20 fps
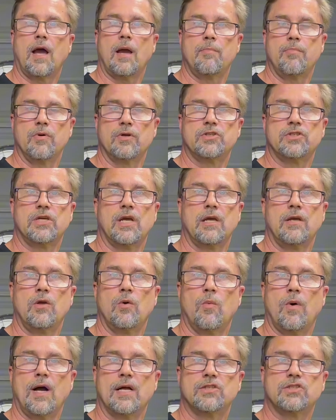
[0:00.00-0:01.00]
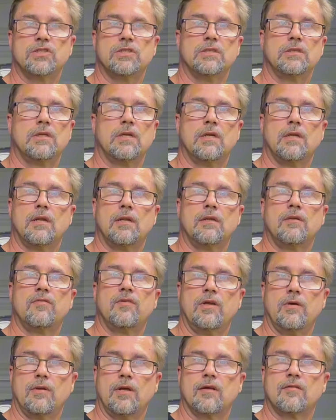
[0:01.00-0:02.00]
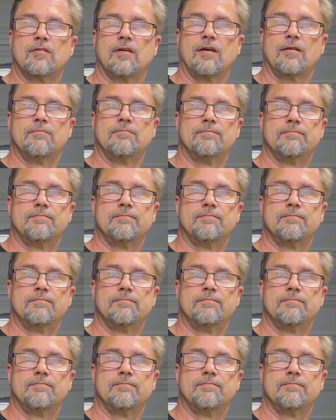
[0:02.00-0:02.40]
appreciate you watching, and see you next time.